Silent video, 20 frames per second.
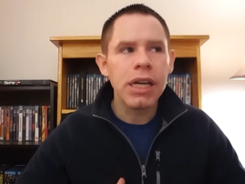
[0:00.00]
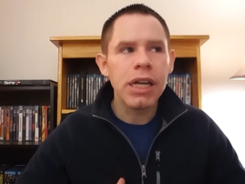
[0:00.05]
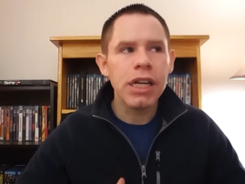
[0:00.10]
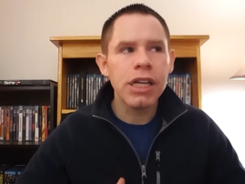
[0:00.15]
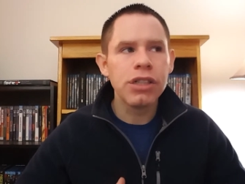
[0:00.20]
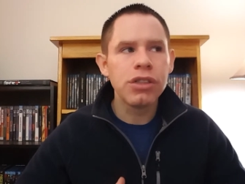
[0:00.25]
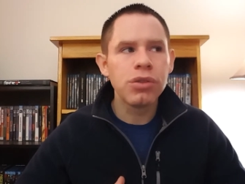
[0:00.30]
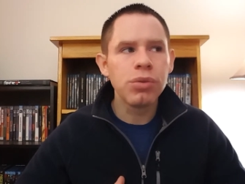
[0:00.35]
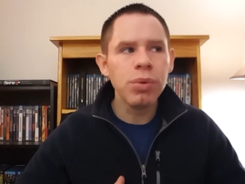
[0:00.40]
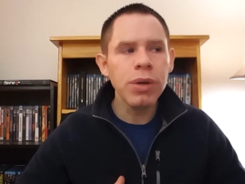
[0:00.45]

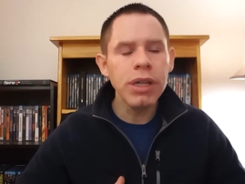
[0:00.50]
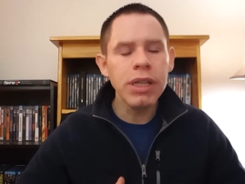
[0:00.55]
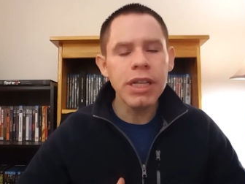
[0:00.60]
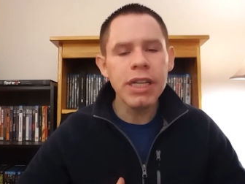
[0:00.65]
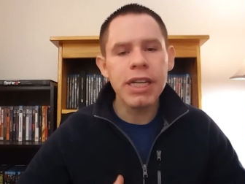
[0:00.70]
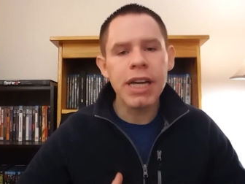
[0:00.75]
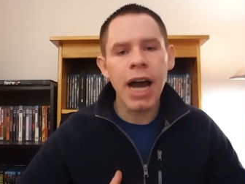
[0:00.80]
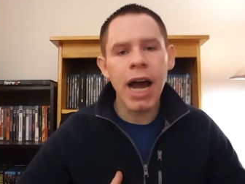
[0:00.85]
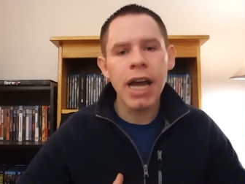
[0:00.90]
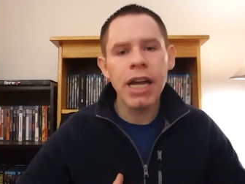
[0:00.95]
is
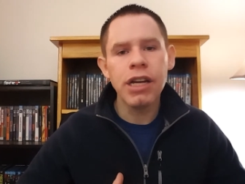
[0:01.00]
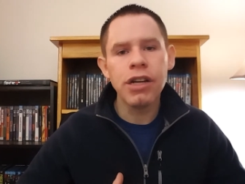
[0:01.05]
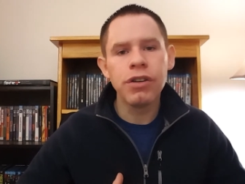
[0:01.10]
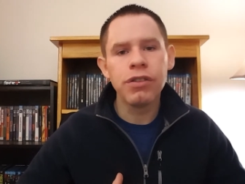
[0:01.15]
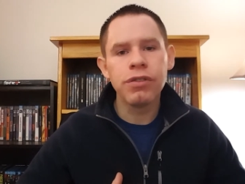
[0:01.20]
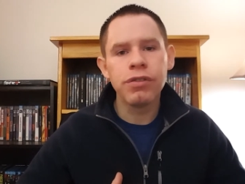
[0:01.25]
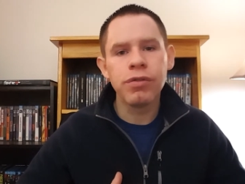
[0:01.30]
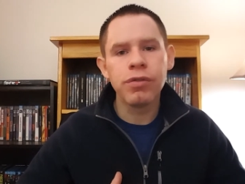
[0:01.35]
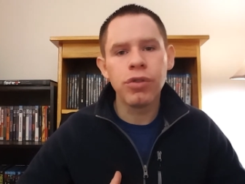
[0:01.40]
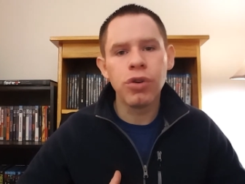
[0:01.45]
really kind
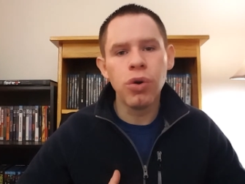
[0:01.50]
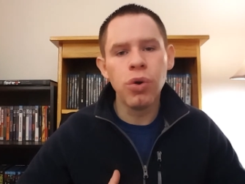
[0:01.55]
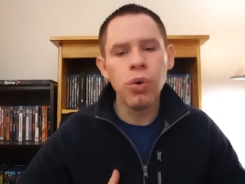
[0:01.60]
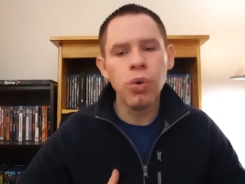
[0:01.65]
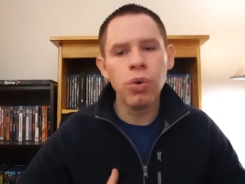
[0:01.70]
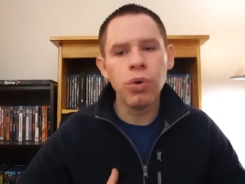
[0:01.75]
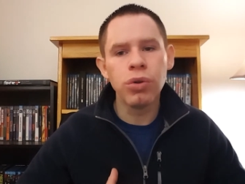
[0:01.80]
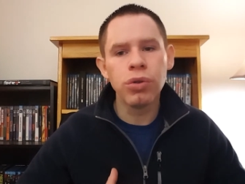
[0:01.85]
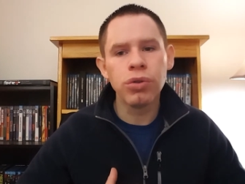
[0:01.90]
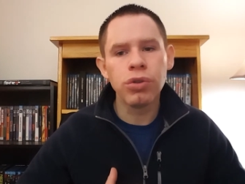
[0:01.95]
of
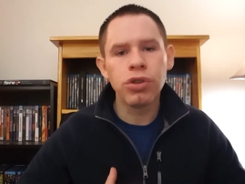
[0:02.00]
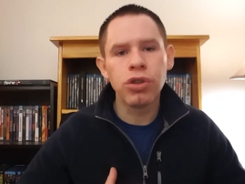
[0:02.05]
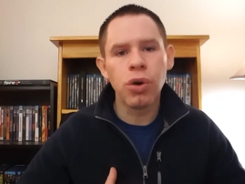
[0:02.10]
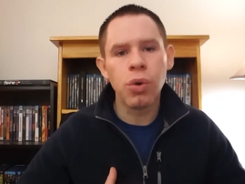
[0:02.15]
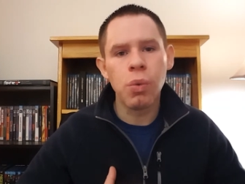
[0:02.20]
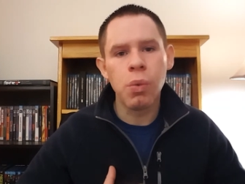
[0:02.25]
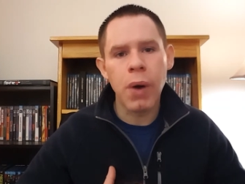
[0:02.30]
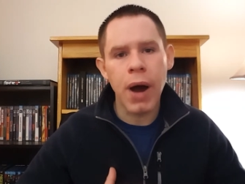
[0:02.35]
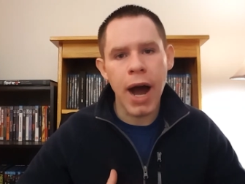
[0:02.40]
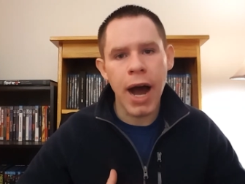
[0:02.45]
cool to
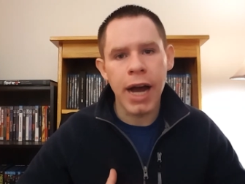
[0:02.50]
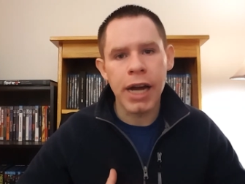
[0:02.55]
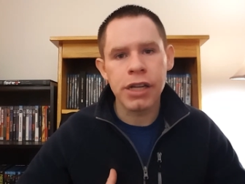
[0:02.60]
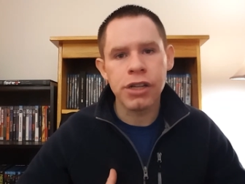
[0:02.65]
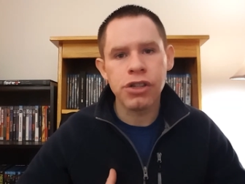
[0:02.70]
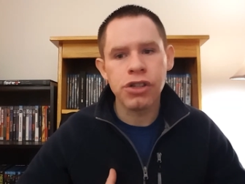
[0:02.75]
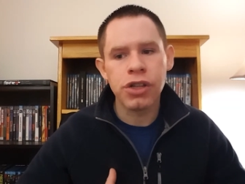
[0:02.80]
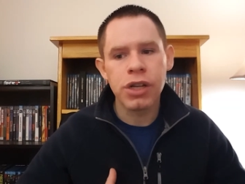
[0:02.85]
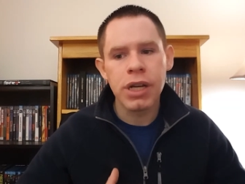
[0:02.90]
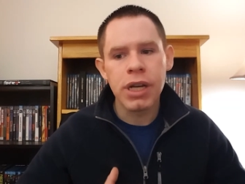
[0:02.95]

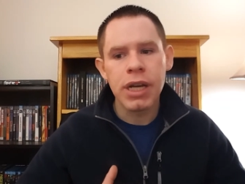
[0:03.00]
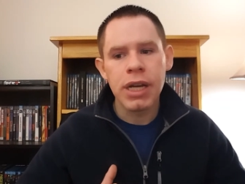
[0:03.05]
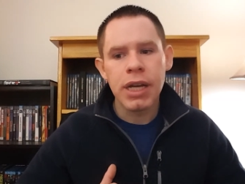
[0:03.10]
watch.